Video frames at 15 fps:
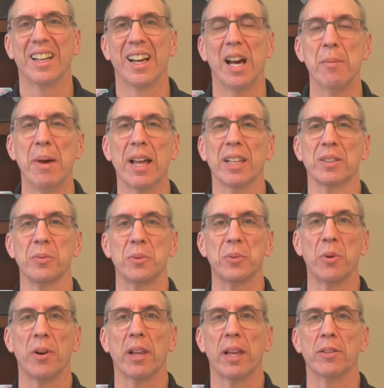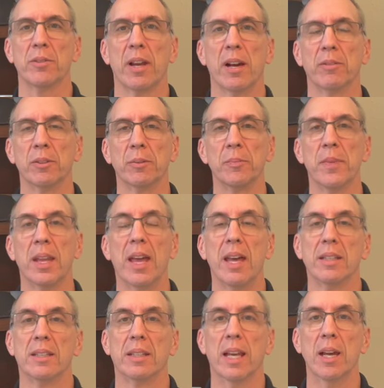I'm Alex with Storyline Travel.
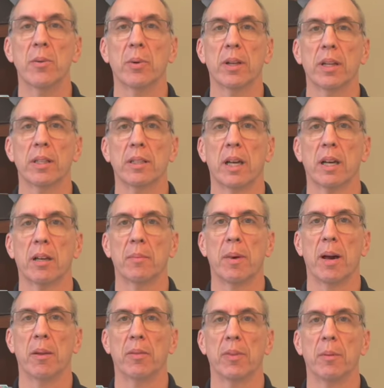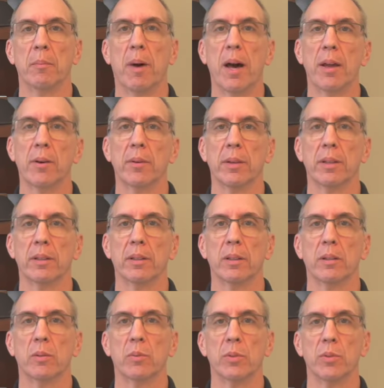Today we're going to talk about the moderate
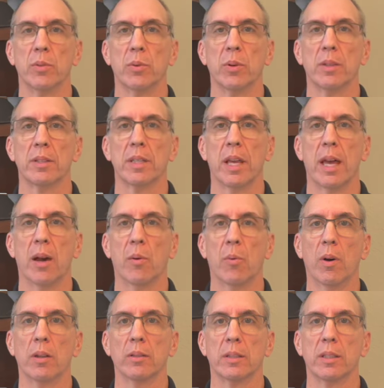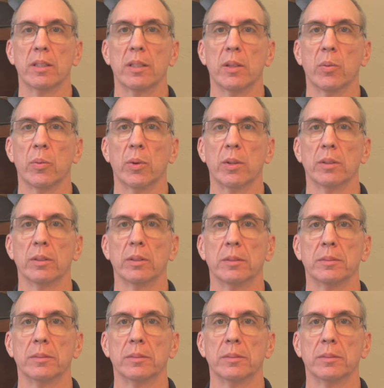resorts at Walt Disney World.